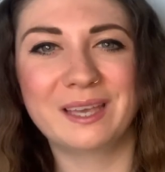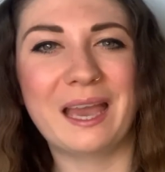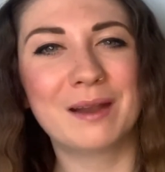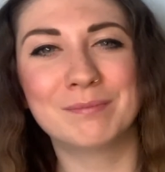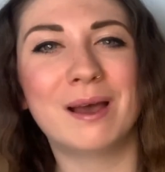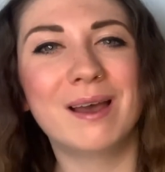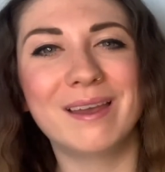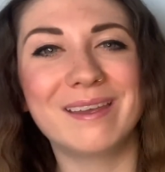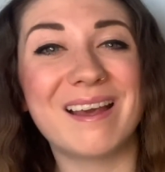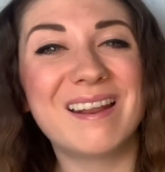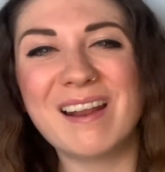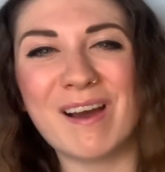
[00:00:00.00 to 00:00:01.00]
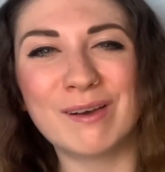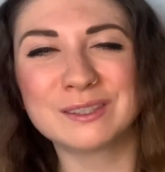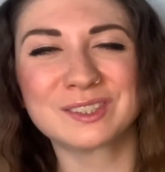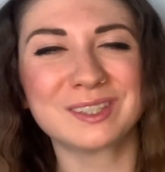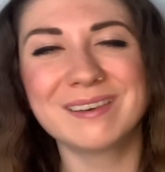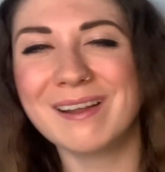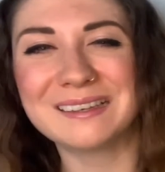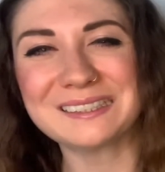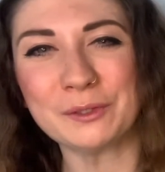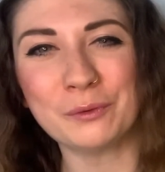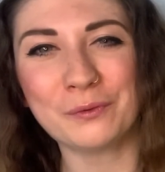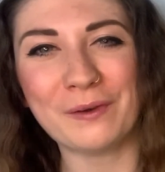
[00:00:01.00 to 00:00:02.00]
And my last nice
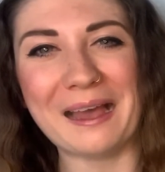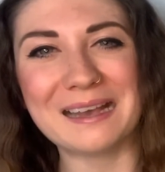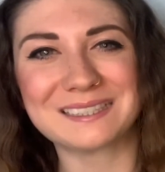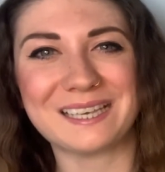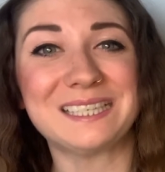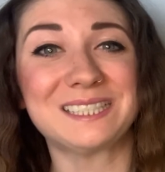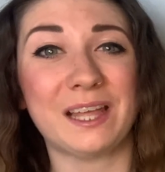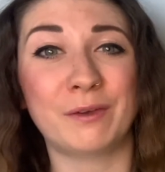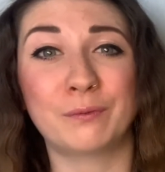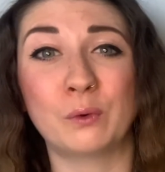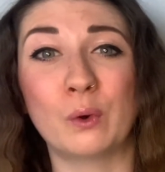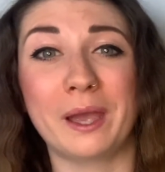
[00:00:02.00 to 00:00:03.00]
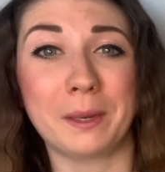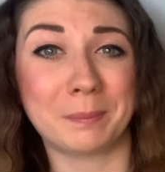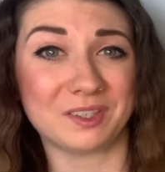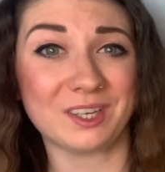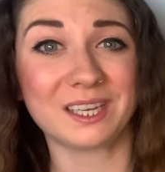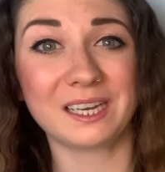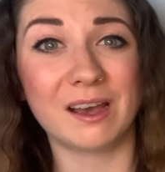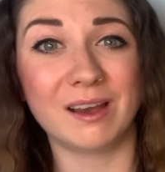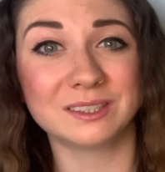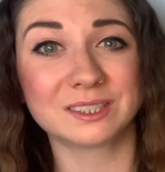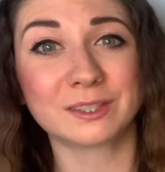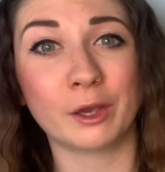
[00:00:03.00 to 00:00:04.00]
little fact is that for a particular
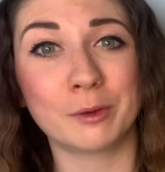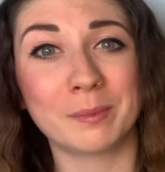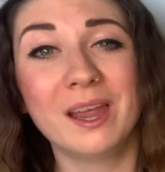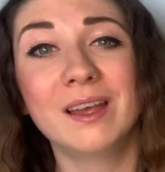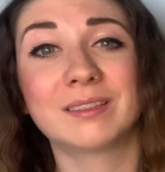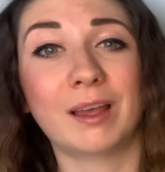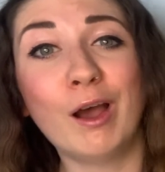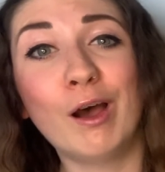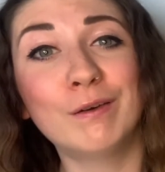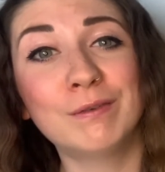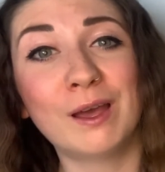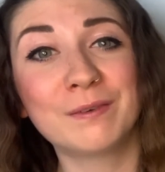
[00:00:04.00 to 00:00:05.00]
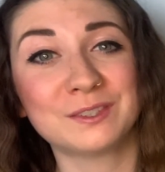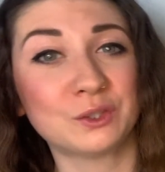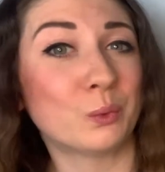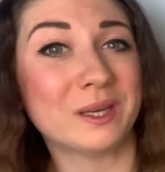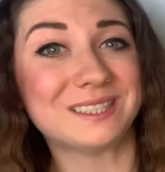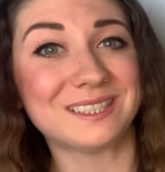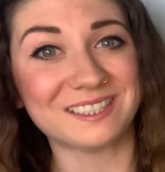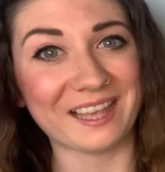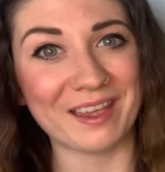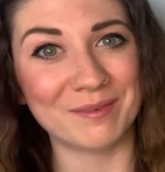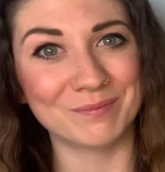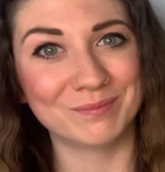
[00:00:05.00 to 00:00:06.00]
isotope, the half-life is always the same.